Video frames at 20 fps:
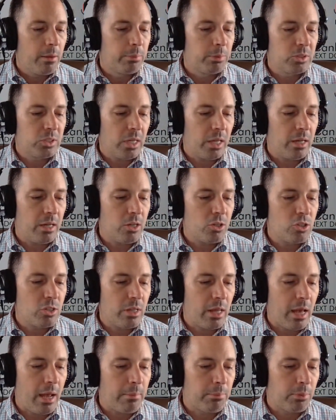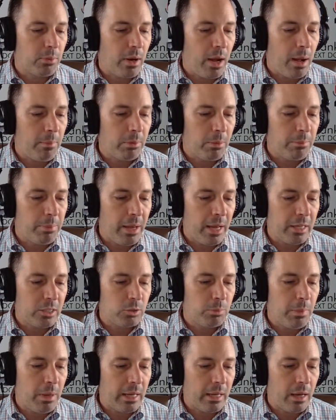The percentage that problem
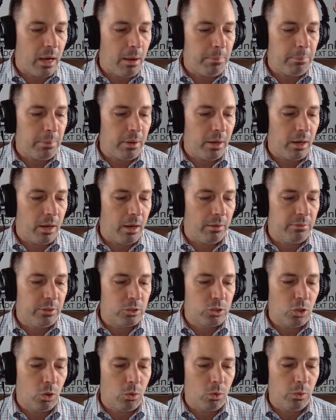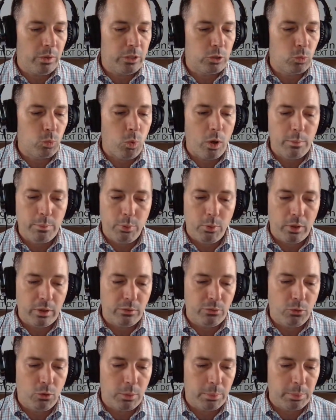banks make up of the total is
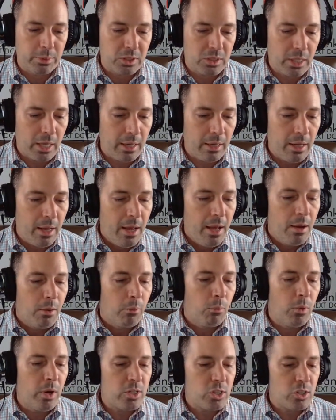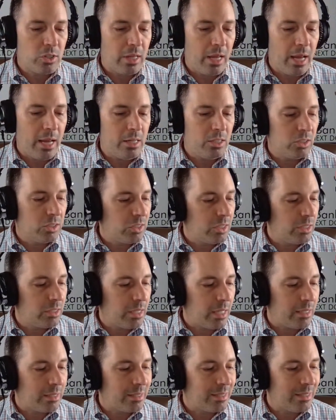1.4%, which the agency
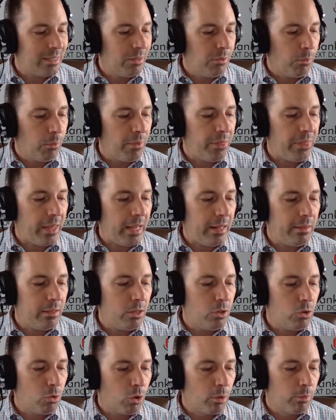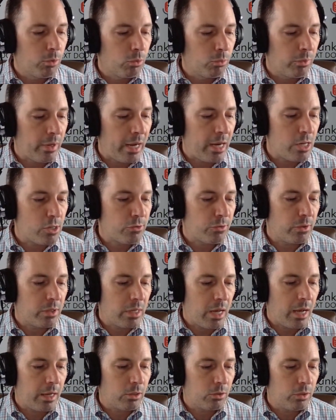said is still within the normal range for
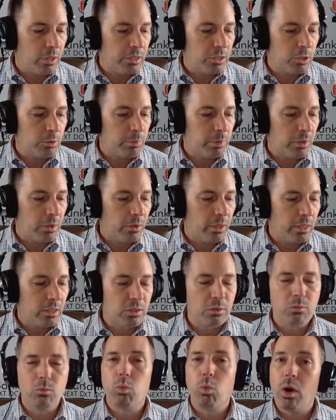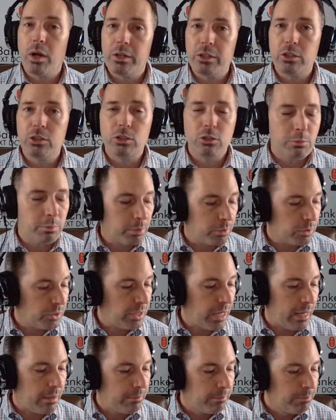non-crisis periods of 1 to
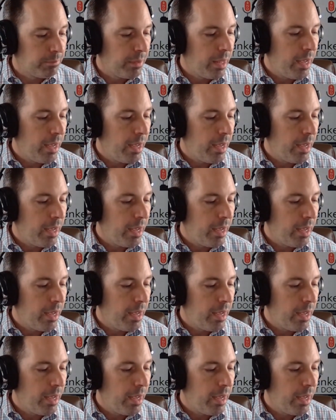2%.